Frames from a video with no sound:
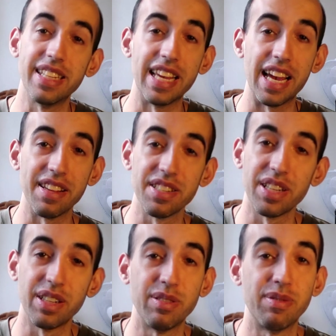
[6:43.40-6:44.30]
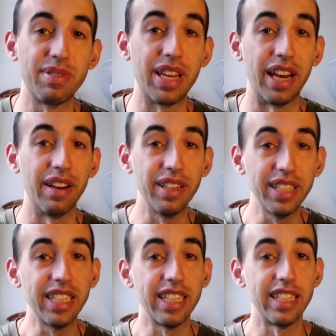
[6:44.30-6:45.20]
yeah.
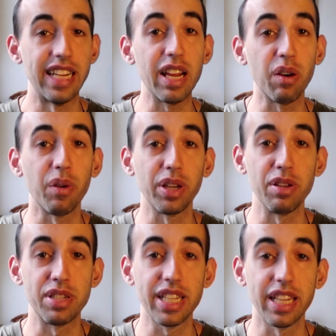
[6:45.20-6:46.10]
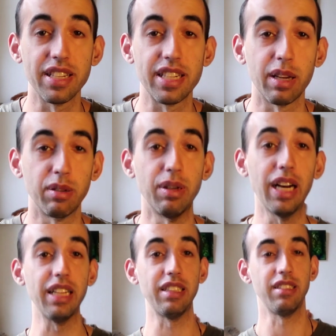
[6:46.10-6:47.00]
Now you'll want to go see it and say,
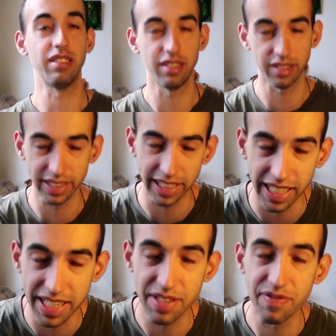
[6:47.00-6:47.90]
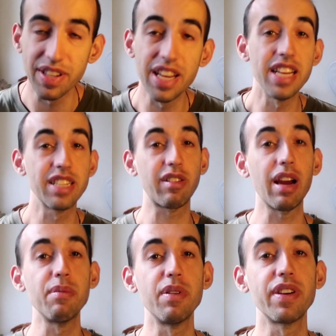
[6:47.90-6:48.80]
what? Yeah, it's a
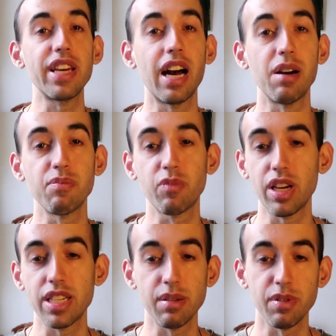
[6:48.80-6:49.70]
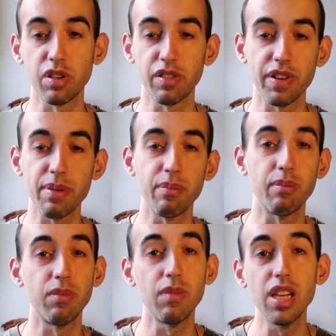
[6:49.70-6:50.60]
great movie. Great cinematography.
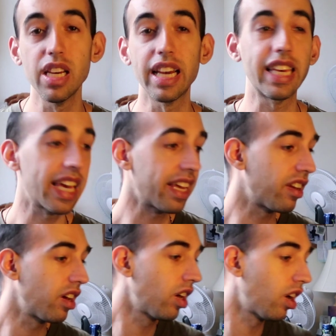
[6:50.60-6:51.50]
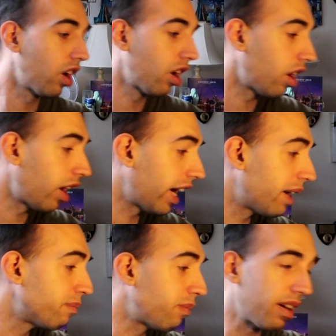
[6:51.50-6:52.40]
Again,
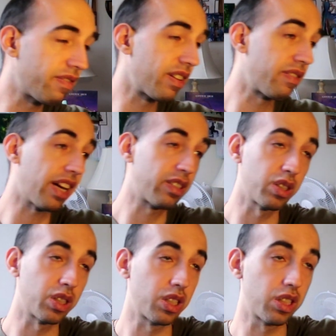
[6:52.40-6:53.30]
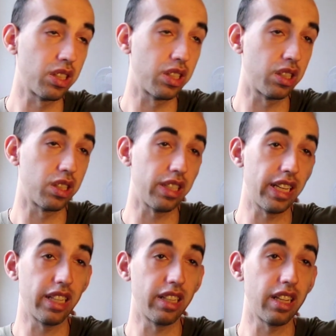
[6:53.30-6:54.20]
my favourite actress,
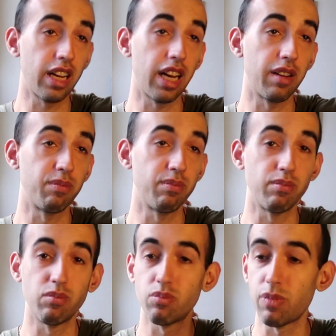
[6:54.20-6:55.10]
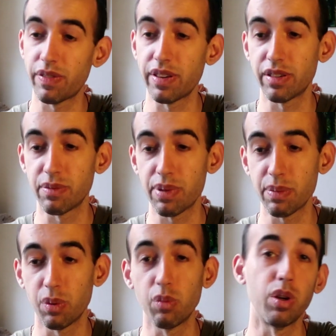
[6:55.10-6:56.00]
my favourite
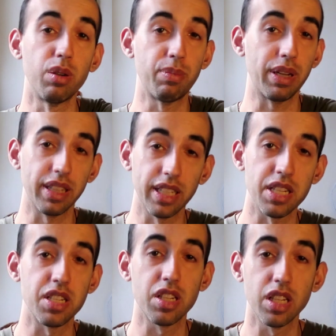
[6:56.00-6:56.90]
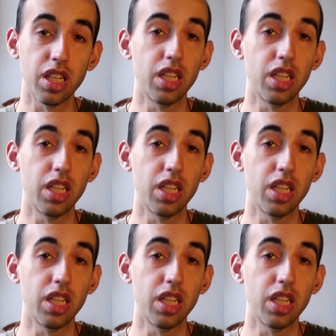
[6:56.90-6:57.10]
people were Peyton List.